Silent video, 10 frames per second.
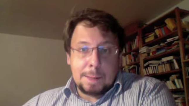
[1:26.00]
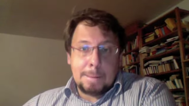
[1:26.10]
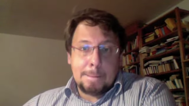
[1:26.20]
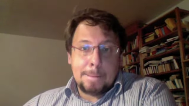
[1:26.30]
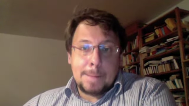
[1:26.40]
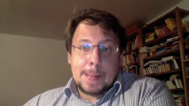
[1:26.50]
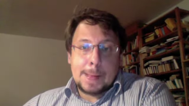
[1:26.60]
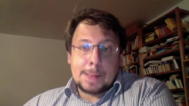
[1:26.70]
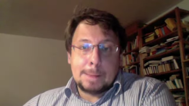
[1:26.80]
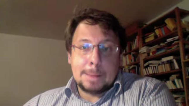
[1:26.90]

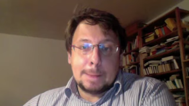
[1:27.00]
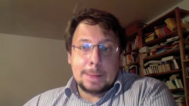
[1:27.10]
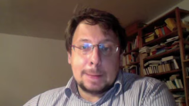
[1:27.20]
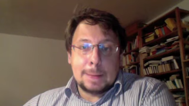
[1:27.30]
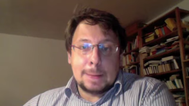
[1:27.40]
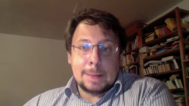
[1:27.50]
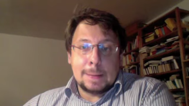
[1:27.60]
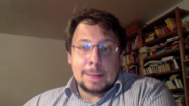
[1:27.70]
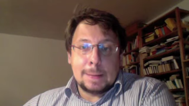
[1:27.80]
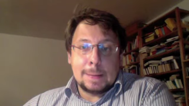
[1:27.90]

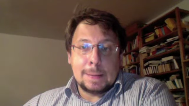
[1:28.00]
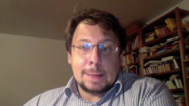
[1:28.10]
[no speech]